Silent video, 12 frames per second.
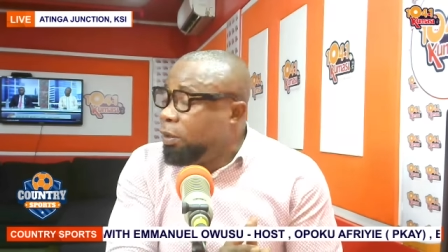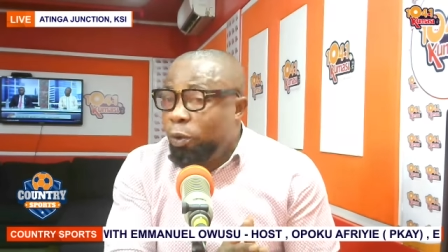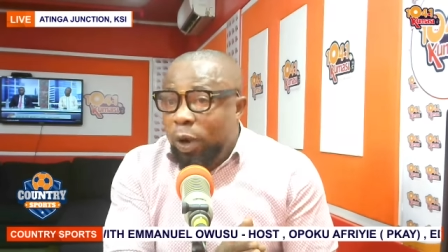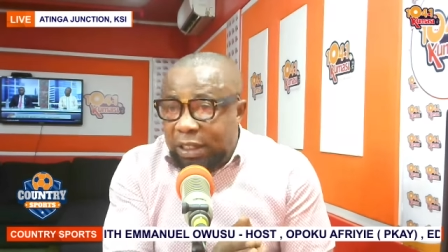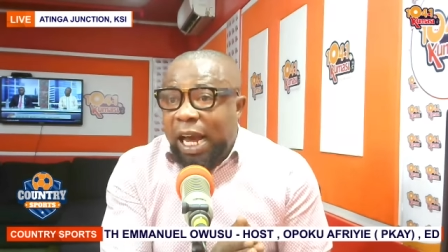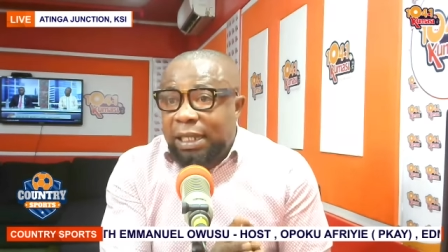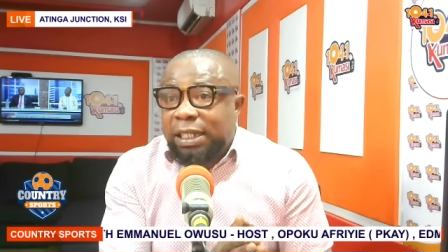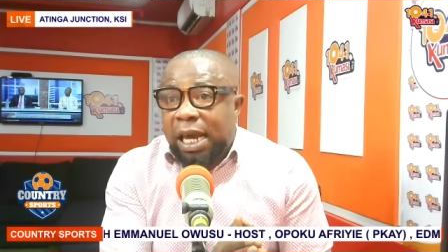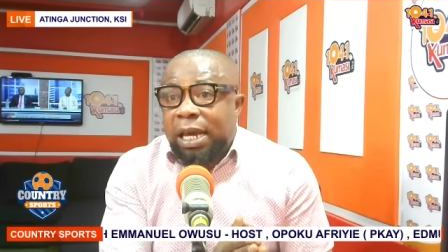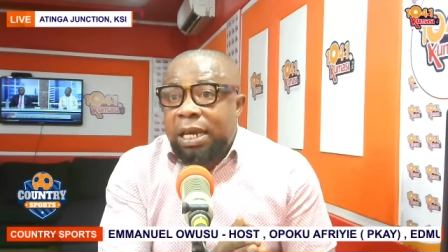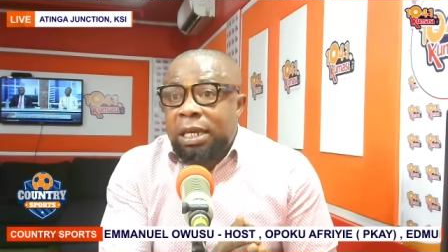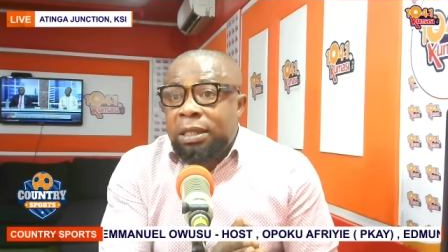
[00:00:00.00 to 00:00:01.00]
What you say?
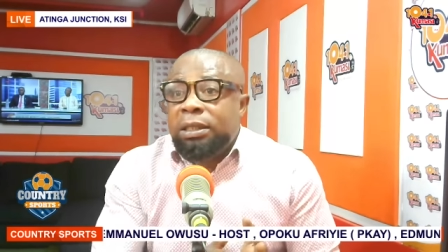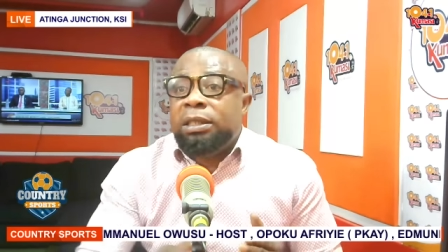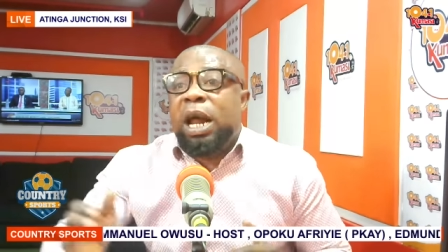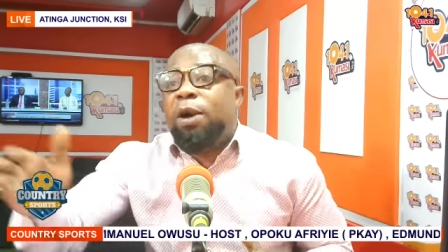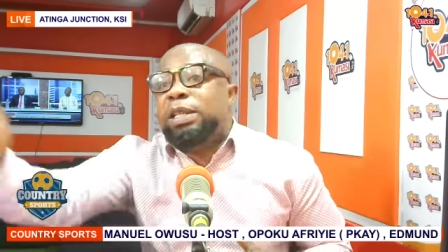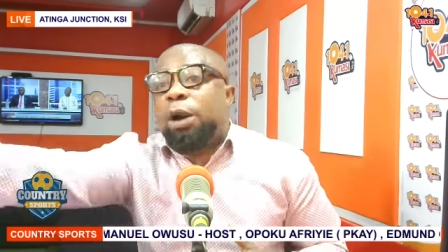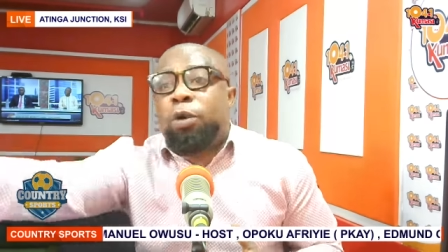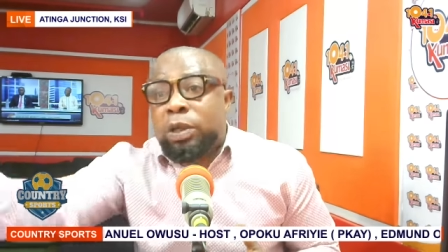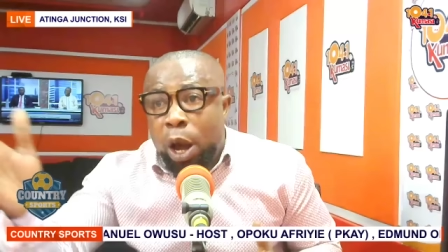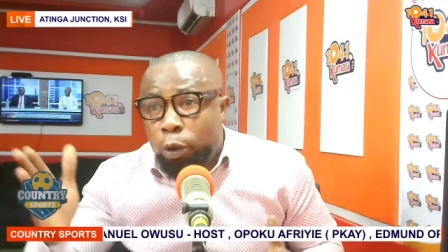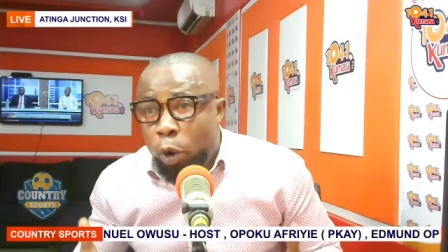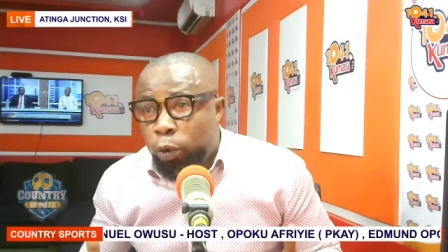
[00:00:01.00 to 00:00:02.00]
Mm. Now they are going
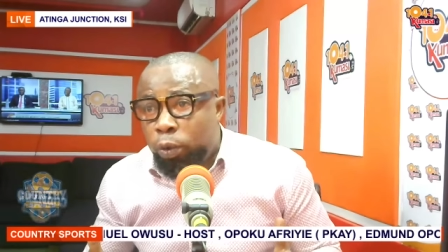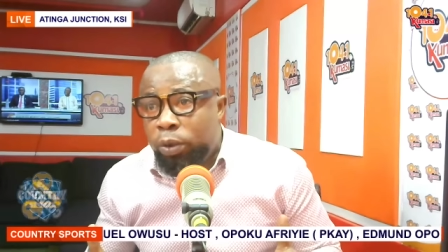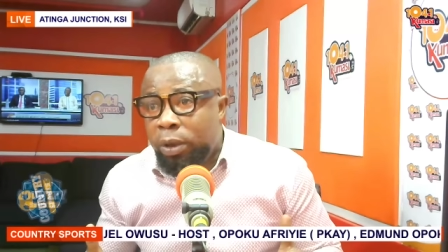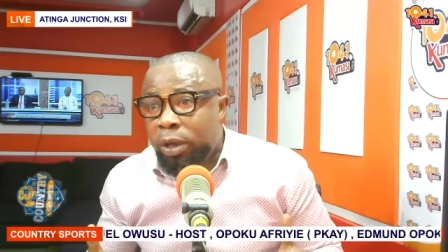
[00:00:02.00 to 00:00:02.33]
to go.